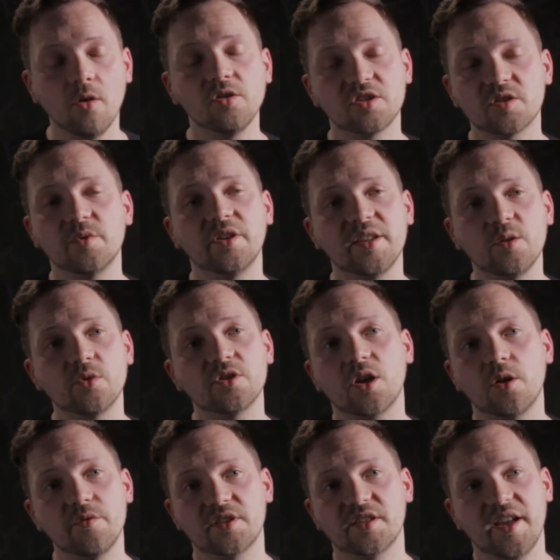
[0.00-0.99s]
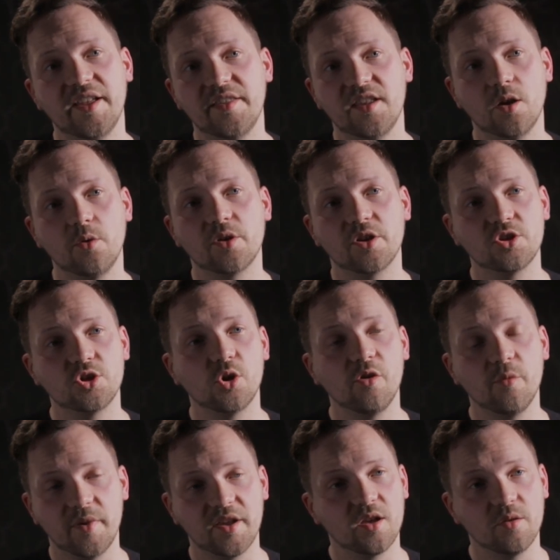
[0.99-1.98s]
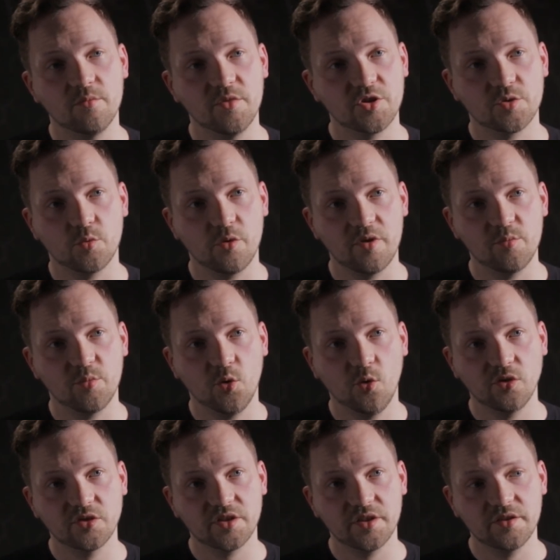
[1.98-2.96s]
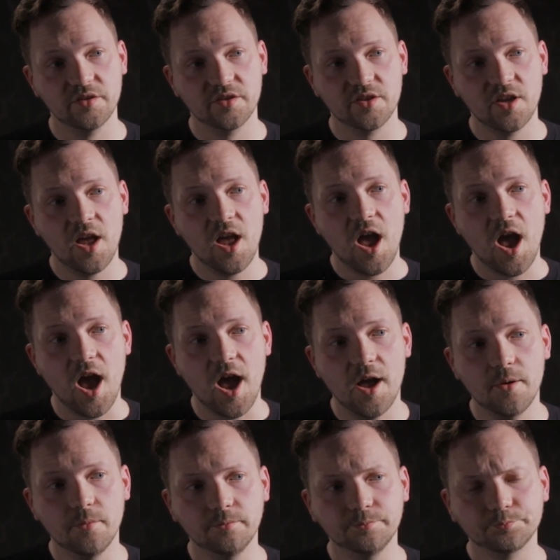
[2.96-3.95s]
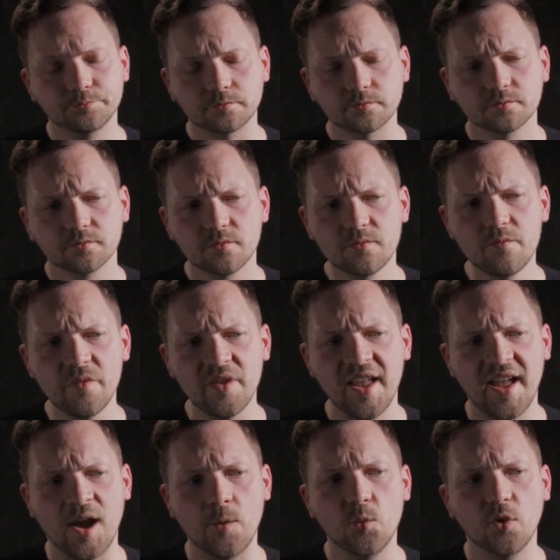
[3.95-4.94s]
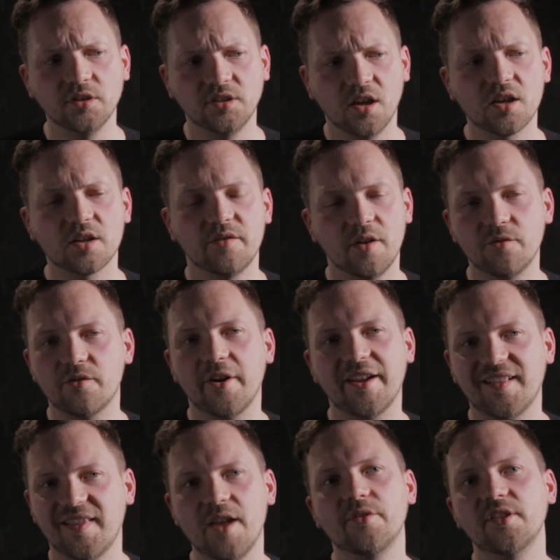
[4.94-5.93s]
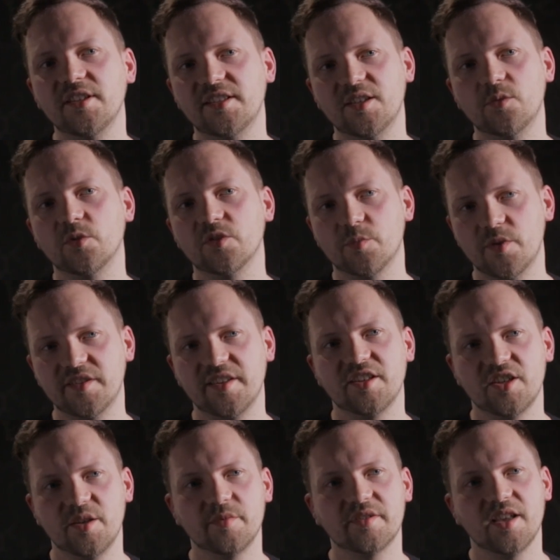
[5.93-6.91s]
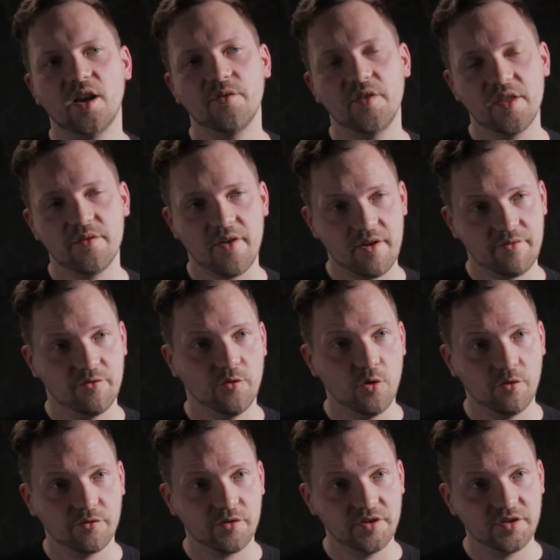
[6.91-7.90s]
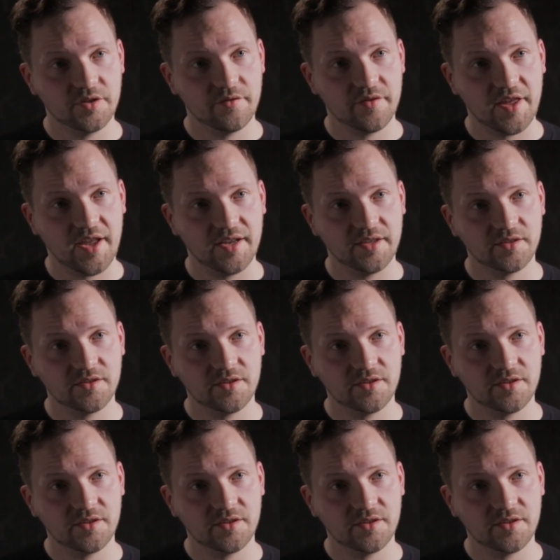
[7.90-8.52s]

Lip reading: ultimately would overtake the haute couture and become much more important. And what Lagerfeld very cleverly did was position himself at the very forefront of that.